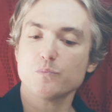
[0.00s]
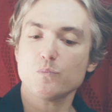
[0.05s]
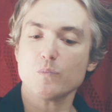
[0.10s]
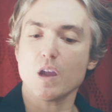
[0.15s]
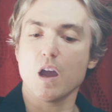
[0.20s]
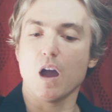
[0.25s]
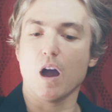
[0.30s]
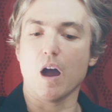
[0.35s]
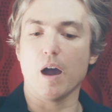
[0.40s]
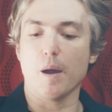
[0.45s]

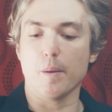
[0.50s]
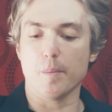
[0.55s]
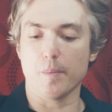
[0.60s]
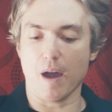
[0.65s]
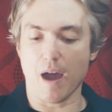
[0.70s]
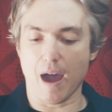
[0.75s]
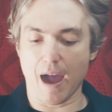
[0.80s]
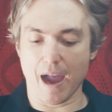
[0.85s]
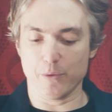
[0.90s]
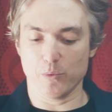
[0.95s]

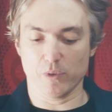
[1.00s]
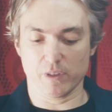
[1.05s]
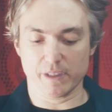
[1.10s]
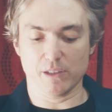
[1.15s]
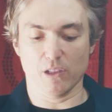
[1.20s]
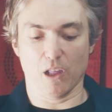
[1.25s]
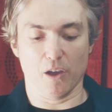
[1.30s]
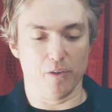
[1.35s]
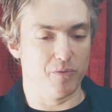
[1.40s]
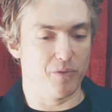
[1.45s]
I really
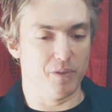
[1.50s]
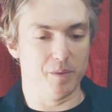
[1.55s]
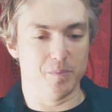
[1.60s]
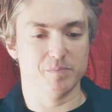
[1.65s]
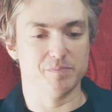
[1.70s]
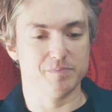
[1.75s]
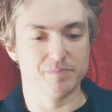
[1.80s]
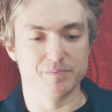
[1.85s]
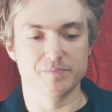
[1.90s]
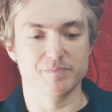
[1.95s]
love the
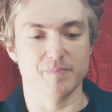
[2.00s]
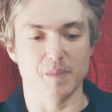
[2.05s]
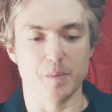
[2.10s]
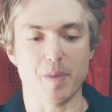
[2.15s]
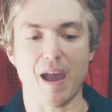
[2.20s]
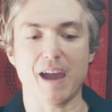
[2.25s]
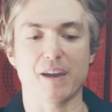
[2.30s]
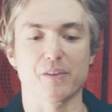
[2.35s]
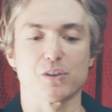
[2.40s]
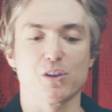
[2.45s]

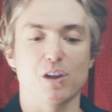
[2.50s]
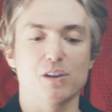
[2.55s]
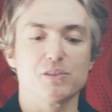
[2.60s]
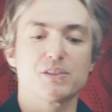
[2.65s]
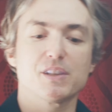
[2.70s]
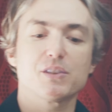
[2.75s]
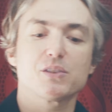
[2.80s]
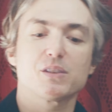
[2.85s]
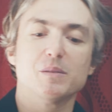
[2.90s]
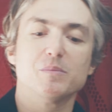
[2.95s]
back of the card
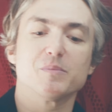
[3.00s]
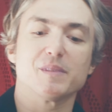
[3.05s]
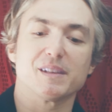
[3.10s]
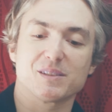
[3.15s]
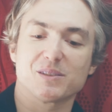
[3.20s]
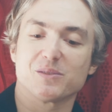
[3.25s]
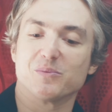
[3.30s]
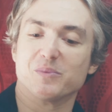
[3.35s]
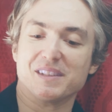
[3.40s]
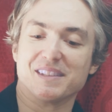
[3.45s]
system.
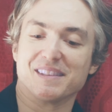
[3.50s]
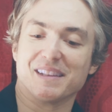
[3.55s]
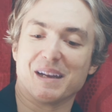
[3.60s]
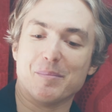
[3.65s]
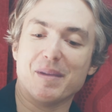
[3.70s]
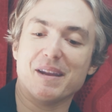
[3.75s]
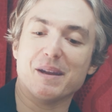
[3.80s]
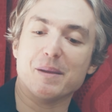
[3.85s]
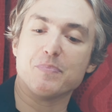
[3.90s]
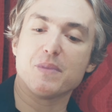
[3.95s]
That's the reason that I
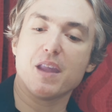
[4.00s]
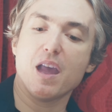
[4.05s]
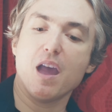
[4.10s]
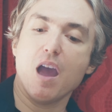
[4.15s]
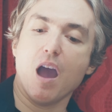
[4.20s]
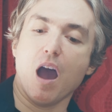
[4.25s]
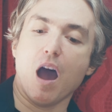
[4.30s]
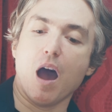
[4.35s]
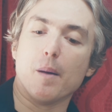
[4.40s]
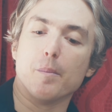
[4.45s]
made it.
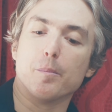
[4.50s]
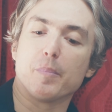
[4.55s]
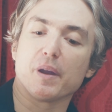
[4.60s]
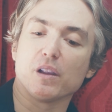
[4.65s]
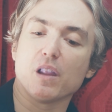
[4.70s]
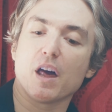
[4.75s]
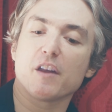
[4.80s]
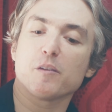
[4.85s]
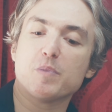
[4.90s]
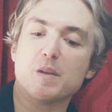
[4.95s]
But a
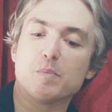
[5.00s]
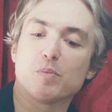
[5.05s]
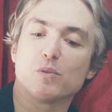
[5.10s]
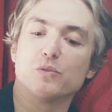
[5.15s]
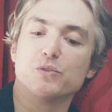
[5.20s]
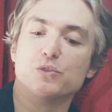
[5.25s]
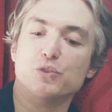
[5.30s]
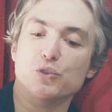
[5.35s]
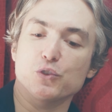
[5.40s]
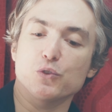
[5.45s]
lot of people
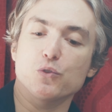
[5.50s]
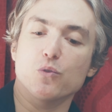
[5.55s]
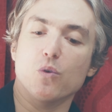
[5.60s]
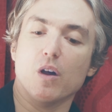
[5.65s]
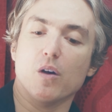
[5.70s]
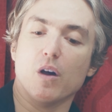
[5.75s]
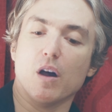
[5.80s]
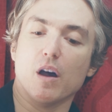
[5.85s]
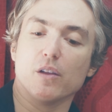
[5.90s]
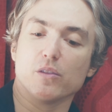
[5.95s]
do
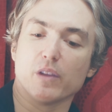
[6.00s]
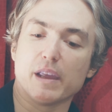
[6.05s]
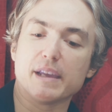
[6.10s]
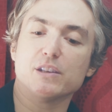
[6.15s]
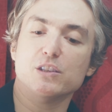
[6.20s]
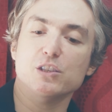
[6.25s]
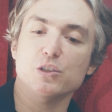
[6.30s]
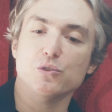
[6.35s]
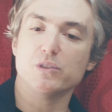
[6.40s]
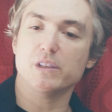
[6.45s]

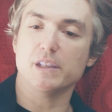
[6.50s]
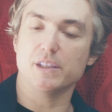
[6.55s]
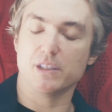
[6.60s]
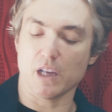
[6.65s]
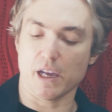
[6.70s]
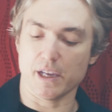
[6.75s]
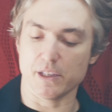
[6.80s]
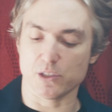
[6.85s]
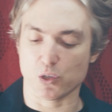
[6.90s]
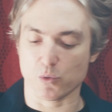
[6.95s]
like to use these
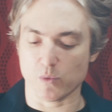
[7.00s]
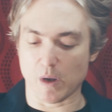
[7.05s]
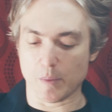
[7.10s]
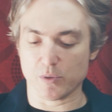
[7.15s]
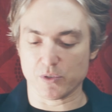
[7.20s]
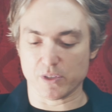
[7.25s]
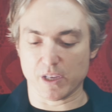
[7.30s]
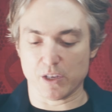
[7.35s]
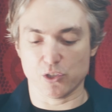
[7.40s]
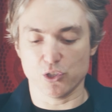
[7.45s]
dice to
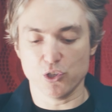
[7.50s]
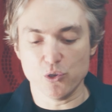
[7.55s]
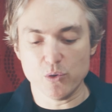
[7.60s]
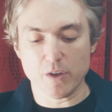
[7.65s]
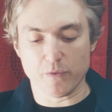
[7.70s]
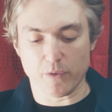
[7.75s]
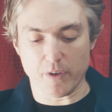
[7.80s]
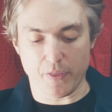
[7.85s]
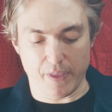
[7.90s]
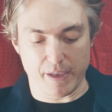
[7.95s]
represent two
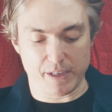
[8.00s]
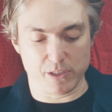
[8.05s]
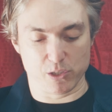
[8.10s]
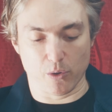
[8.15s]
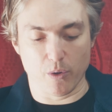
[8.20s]
different things.